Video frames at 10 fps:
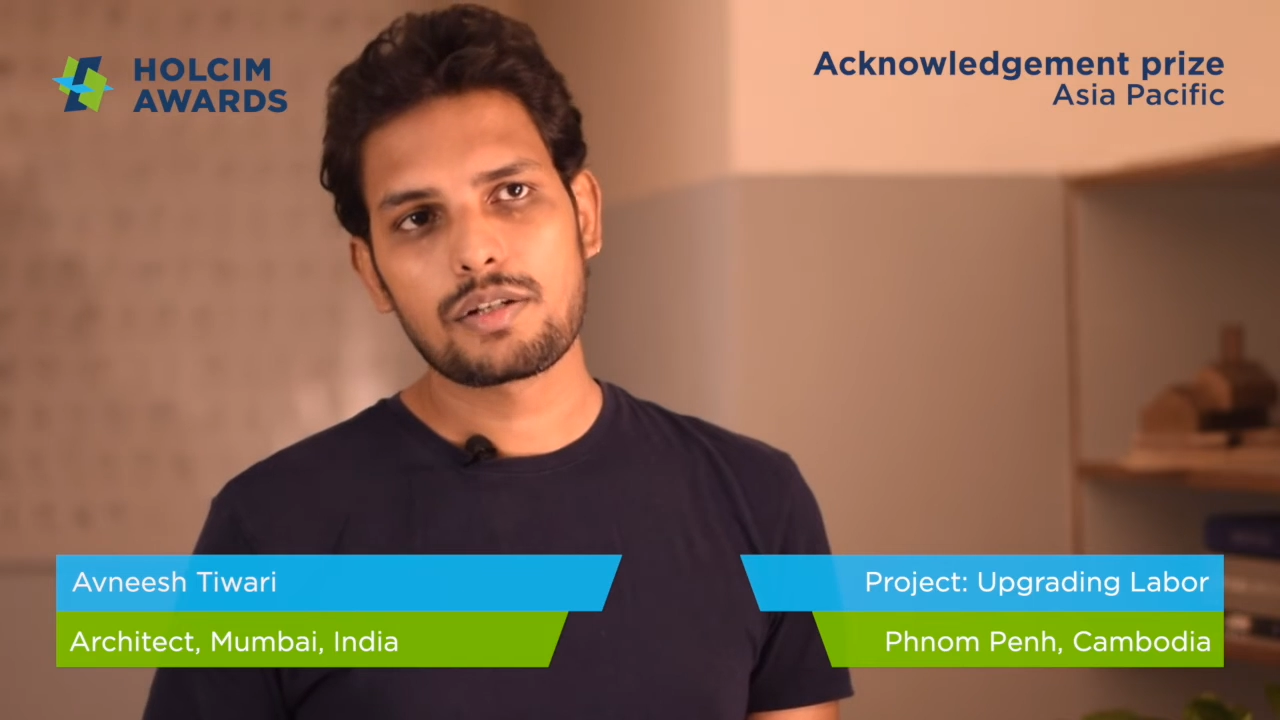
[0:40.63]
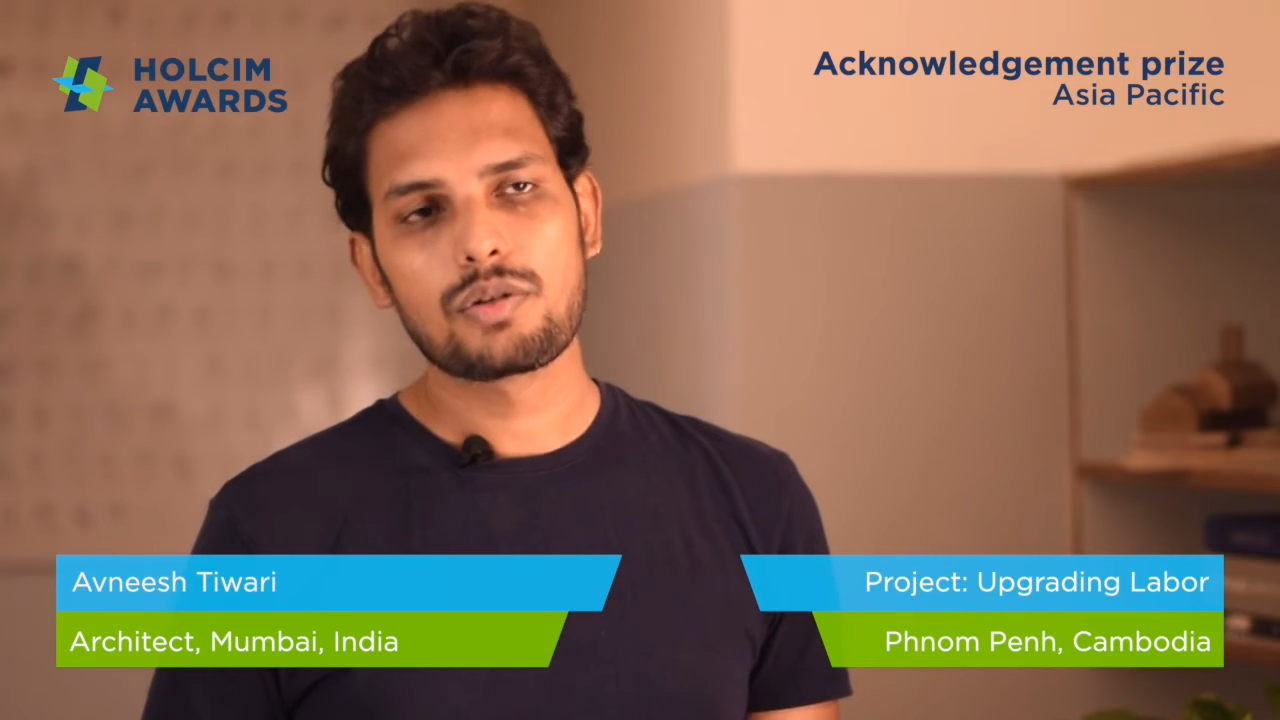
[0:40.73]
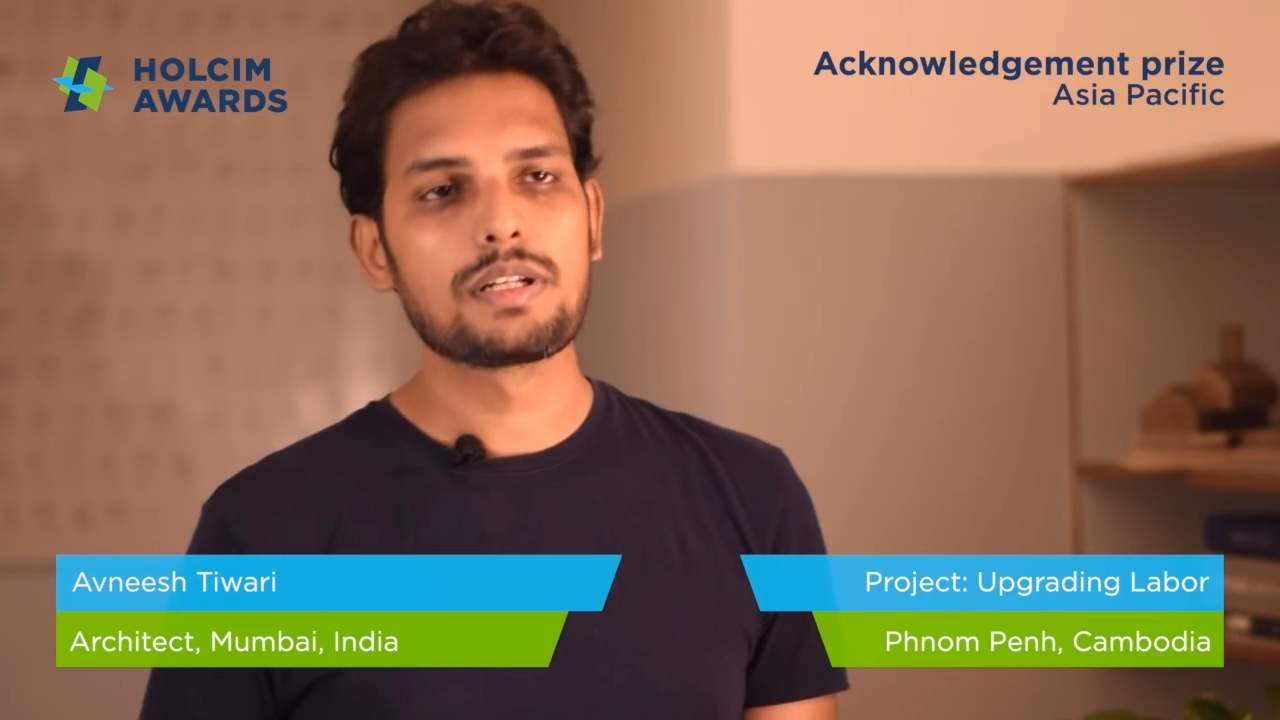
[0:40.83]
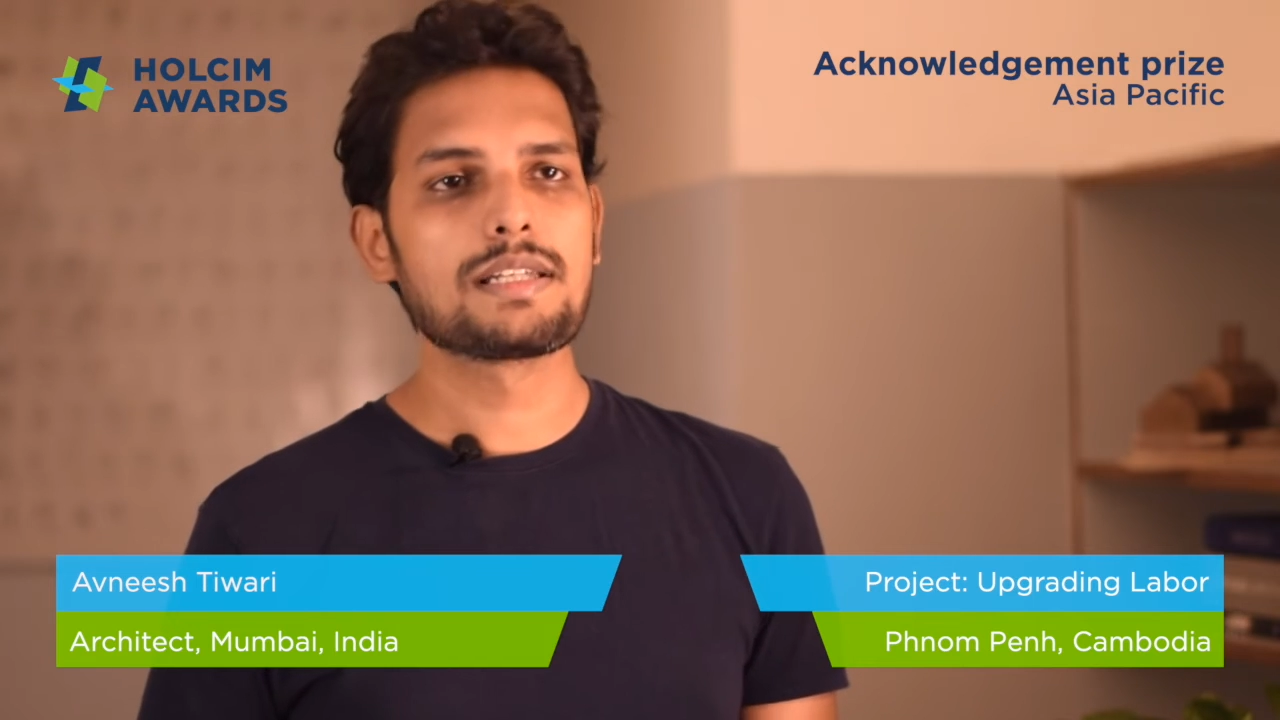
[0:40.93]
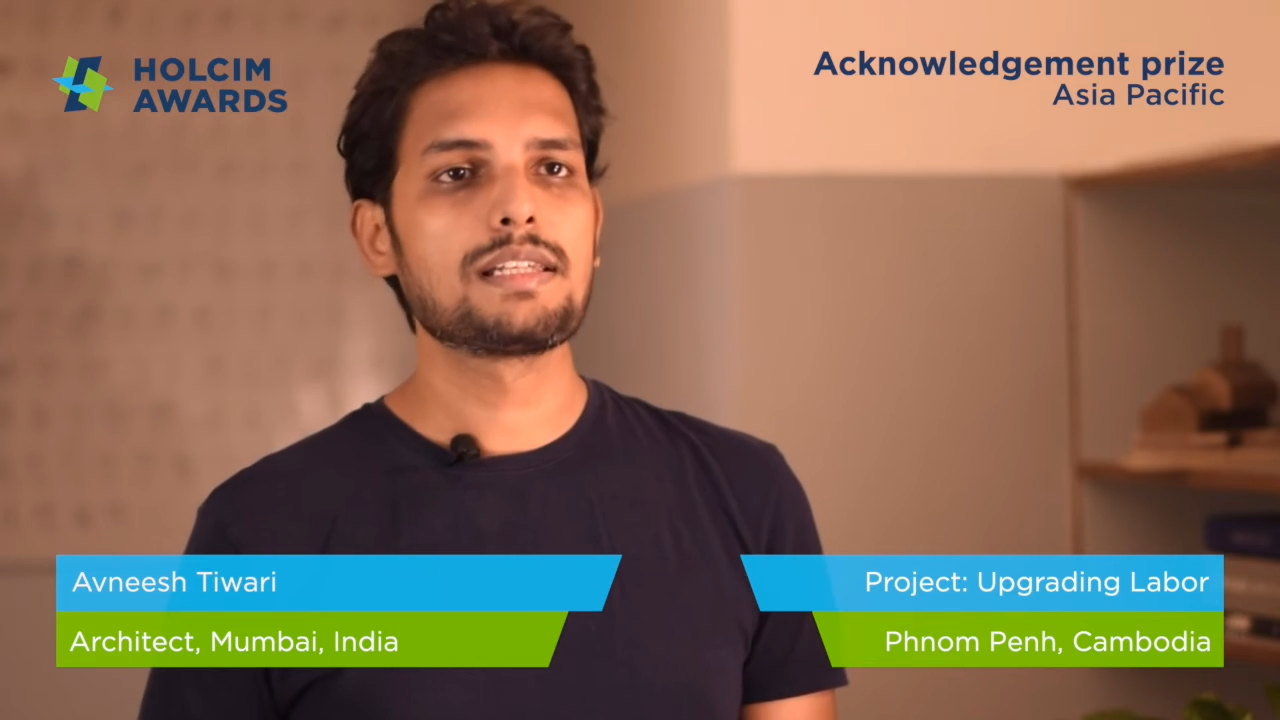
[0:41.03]

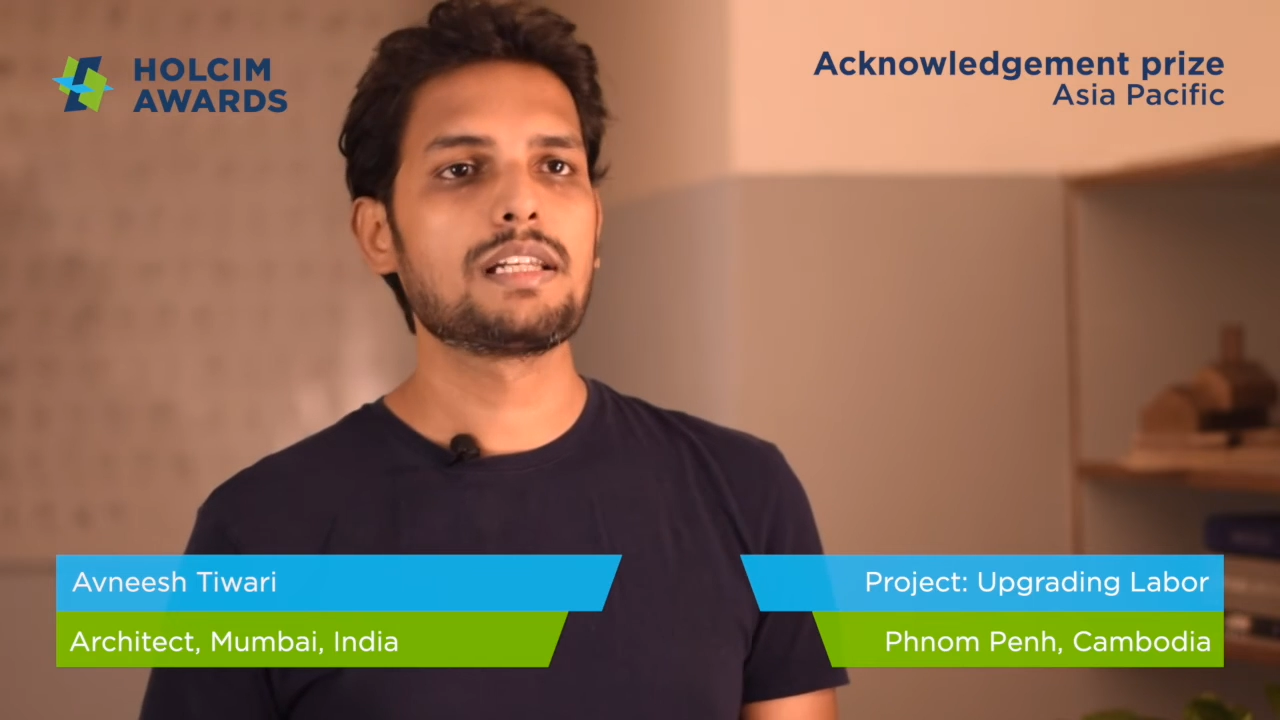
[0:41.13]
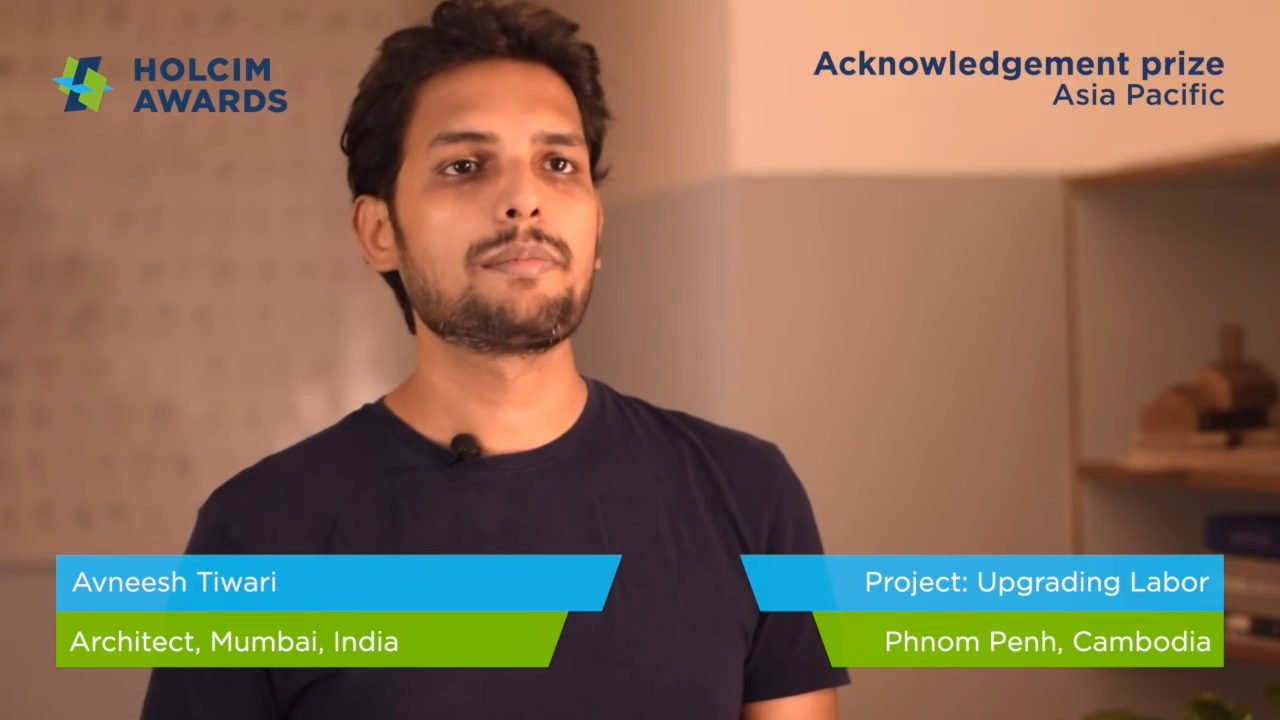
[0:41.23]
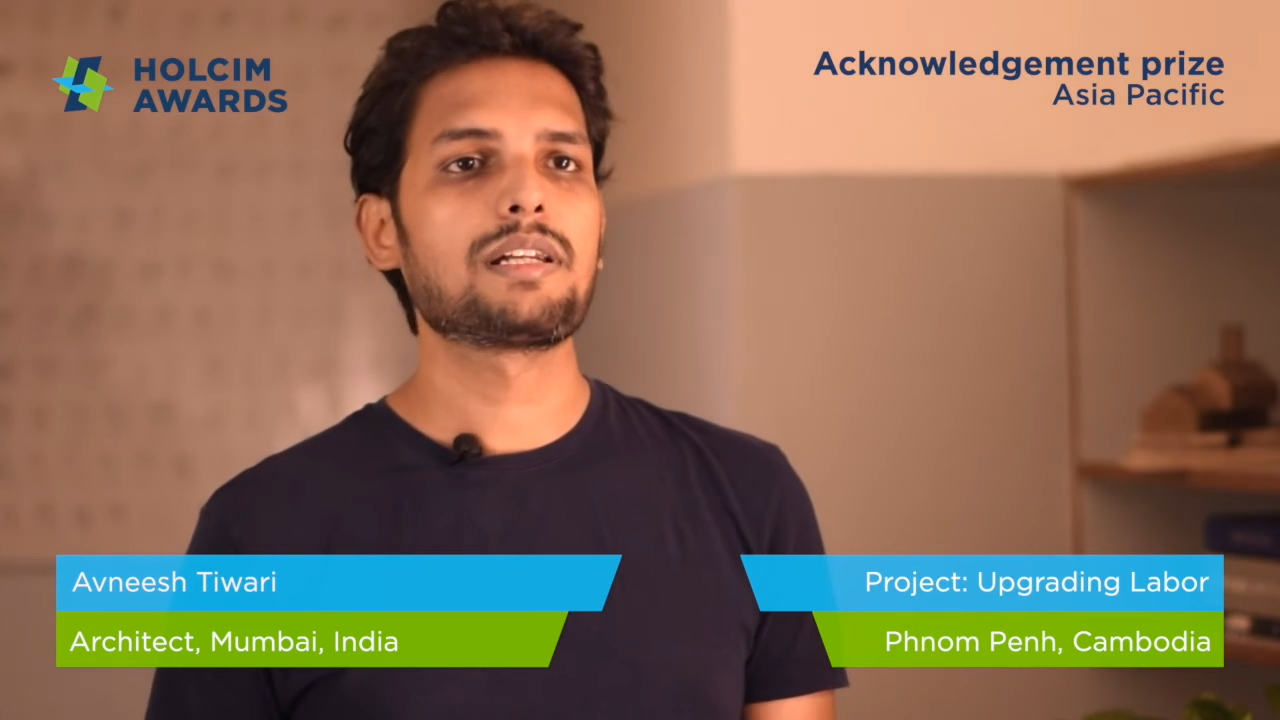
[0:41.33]
could easily be